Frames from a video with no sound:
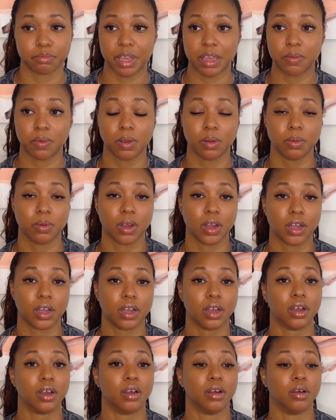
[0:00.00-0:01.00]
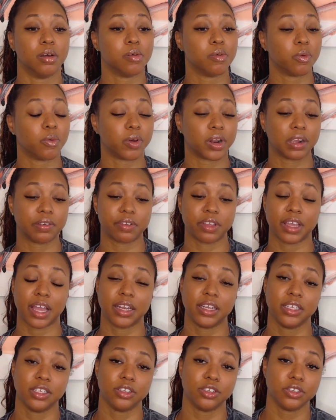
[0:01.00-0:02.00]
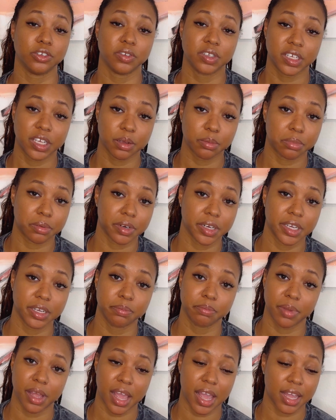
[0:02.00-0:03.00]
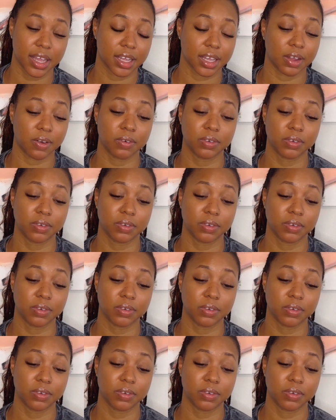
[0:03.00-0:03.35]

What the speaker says: Maybe whatever y'all need to do to get Brand back